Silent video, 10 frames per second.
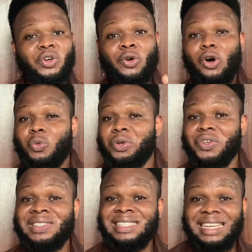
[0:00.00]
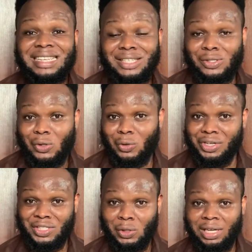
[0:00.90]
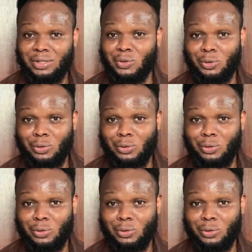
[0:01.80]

God will not send his son or his daughter to